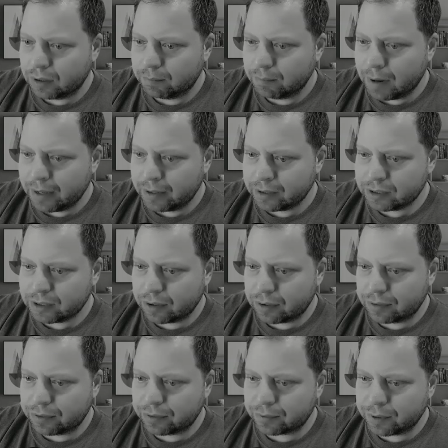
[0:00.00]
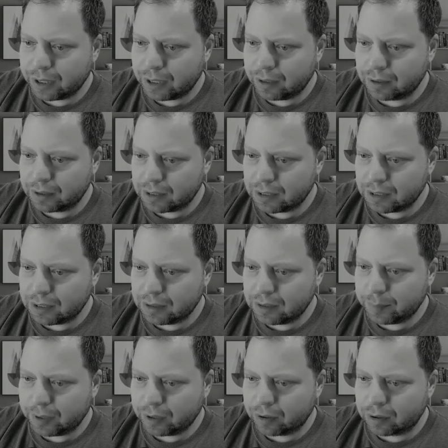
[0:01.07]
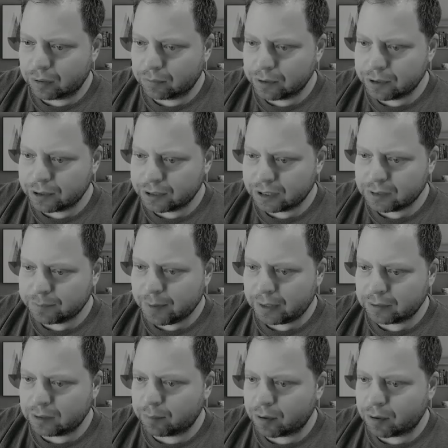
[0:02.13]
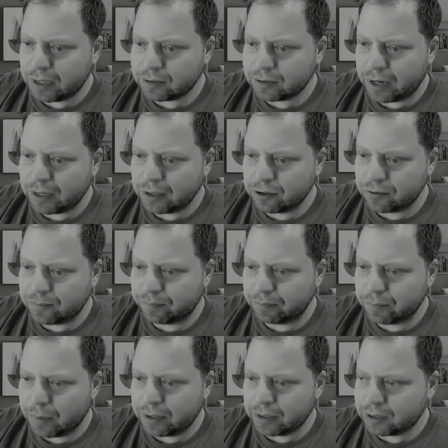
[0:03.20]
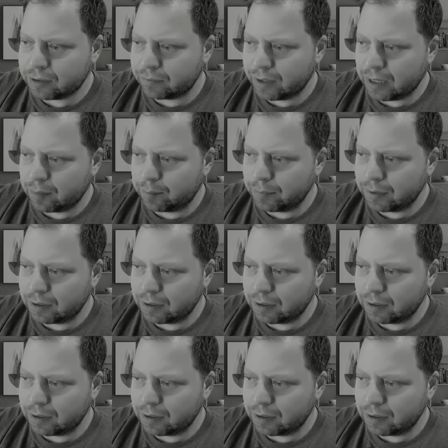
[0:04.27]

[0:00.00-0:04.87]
-3 EPR, which is expected price range, -3